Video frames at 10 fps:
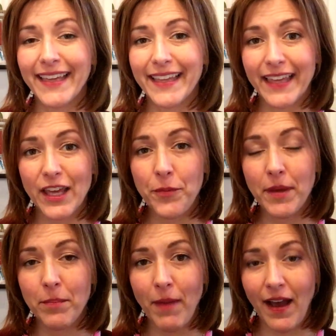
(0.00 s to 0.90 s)
Keep
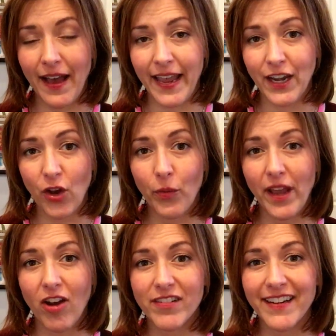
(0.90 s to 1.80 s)
in mind, we
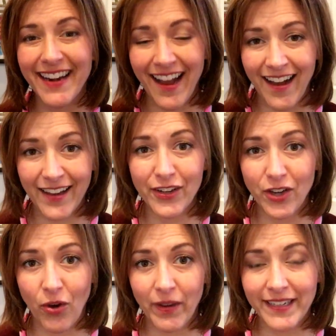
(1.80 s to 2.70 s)
are not
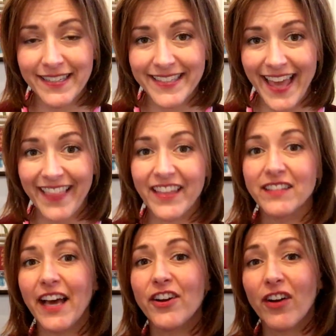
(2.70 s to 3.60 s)
going to say the
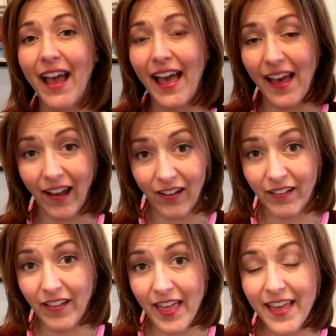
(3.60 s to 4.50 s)
letter
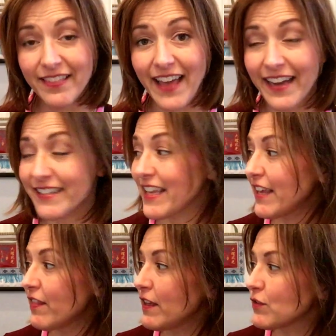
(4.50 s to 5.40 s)
L that is
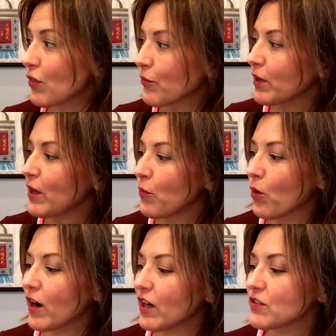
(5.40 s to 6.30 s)
in these three
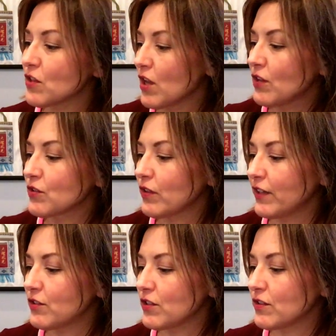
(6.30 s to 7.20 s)
words. So
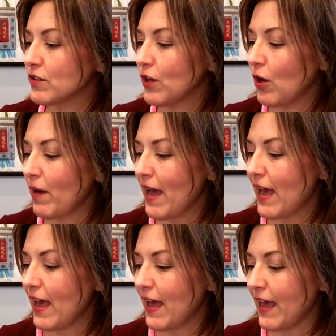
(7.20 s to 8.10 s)
let's just go
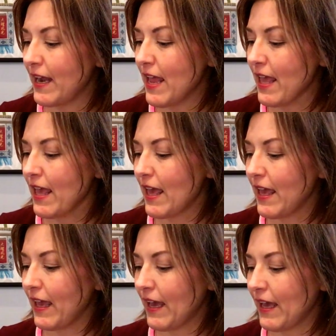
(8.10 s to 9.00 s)
ahead
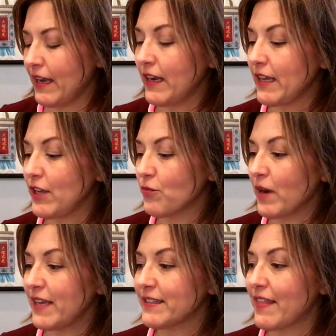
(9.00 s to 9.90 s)
and
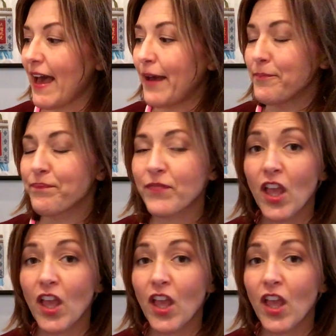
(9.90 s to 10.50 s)
erase that.